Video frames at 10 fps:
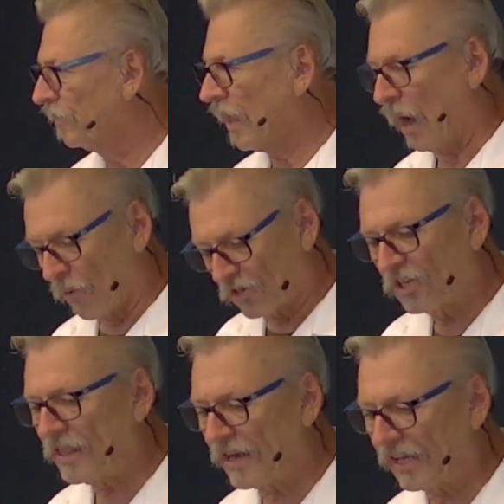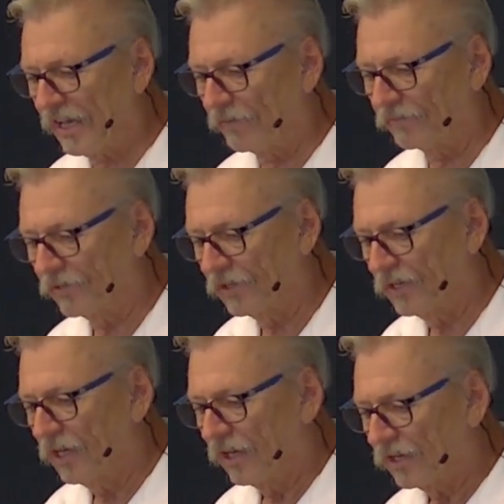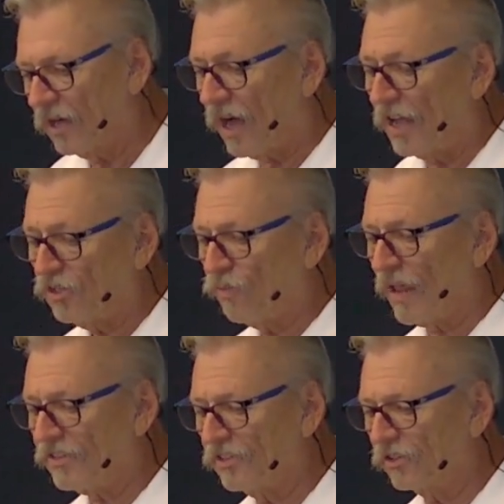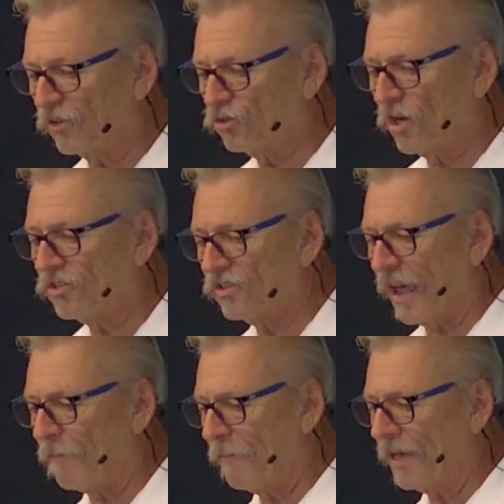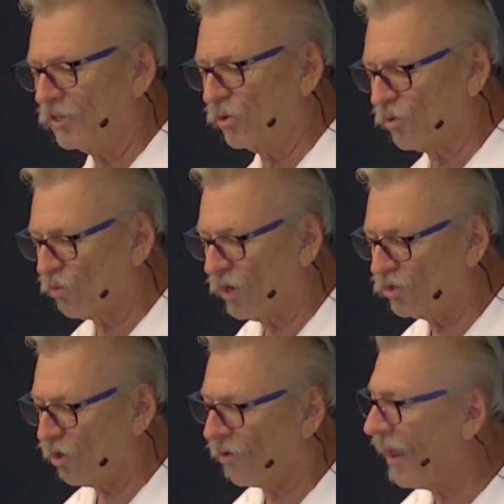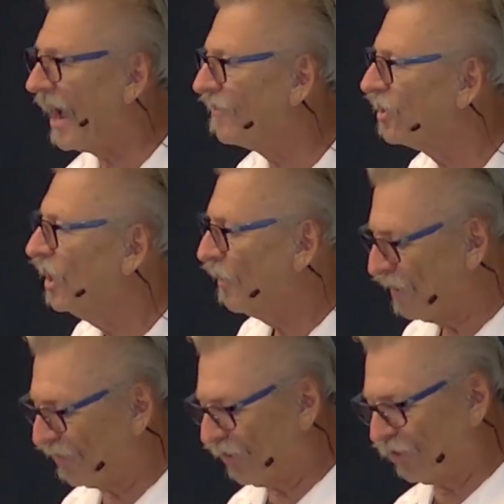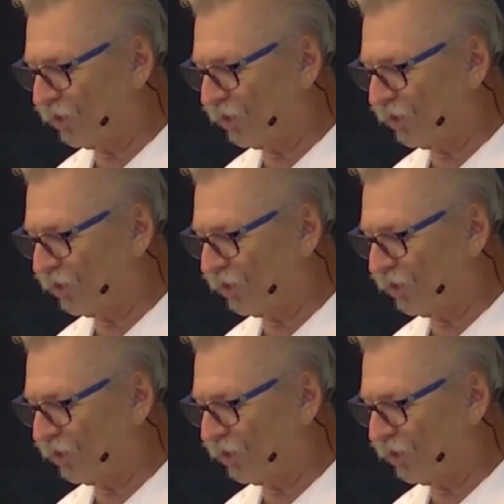I want to say that again. God's blessings are just not meant to enrich our lives, but they're to